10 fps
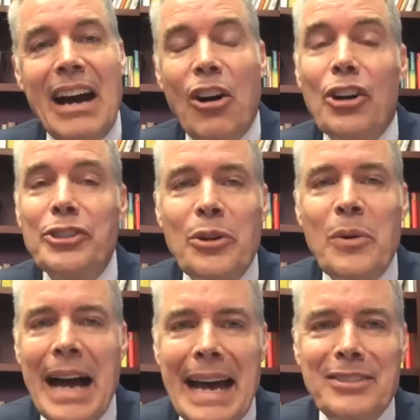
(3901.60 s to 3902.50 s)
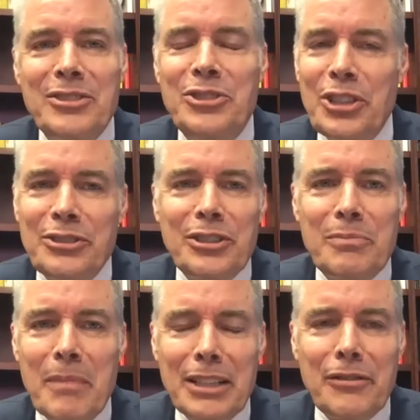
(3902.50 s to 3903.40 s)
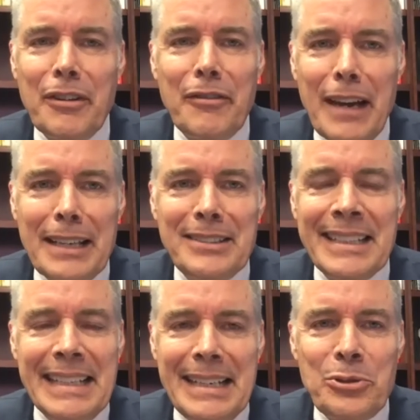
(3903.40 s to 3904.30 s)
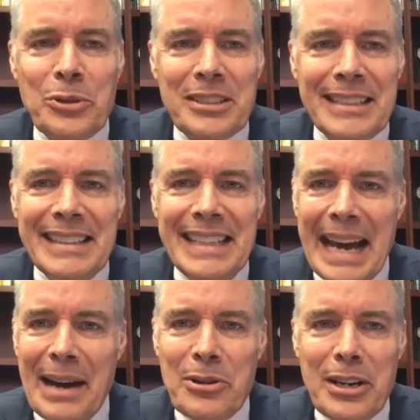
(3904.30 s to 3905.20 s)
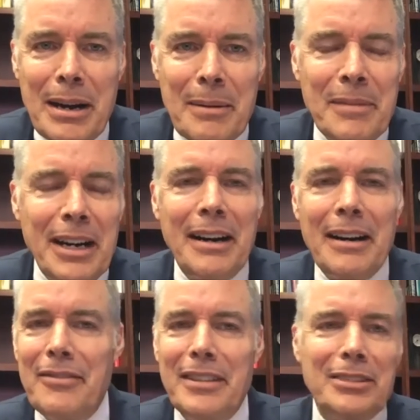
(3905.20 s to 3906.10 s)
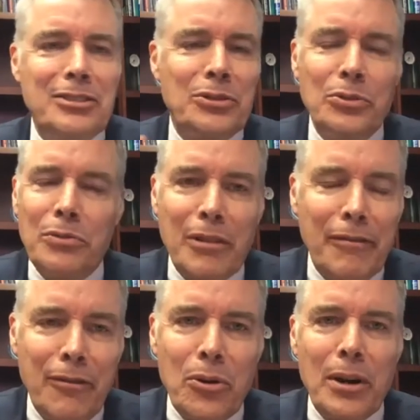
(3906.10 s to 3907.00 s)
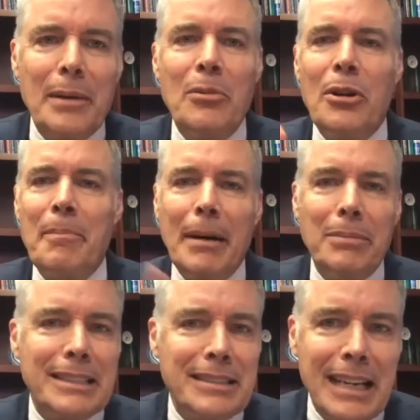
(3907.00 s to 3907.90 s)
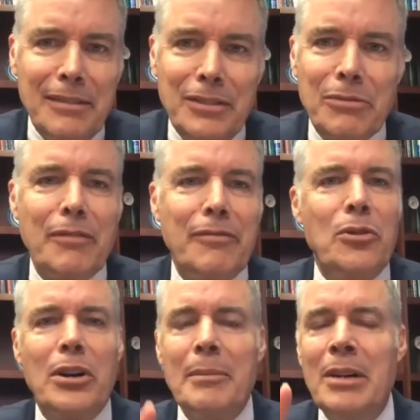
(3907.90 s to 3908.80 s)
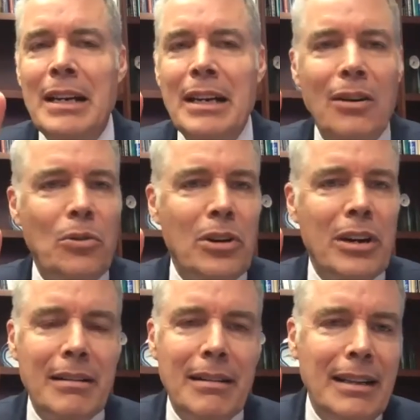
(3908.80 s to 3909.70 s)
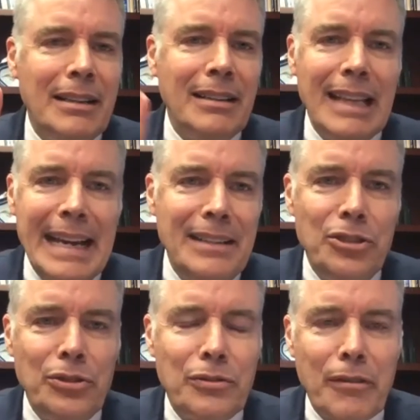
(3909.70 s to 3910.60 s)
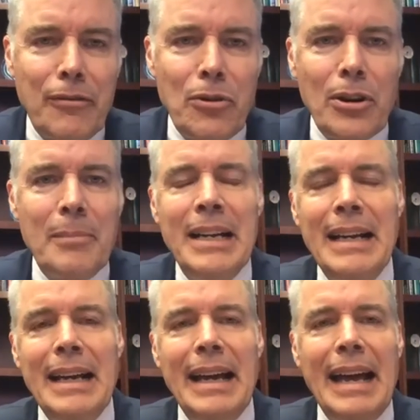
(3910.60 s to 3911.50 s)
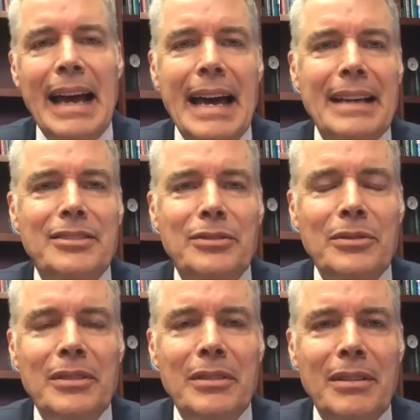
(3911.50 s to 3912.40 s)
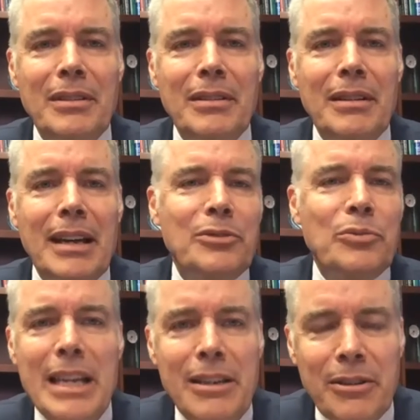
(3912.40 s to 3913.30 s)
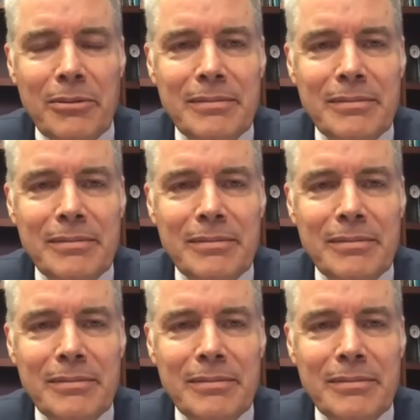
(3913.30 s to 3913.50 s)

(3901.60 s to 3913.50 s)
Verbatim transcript: also has just as much of a vested interest in the outcome of this school reform or public safety reform or land use reform as, as we do.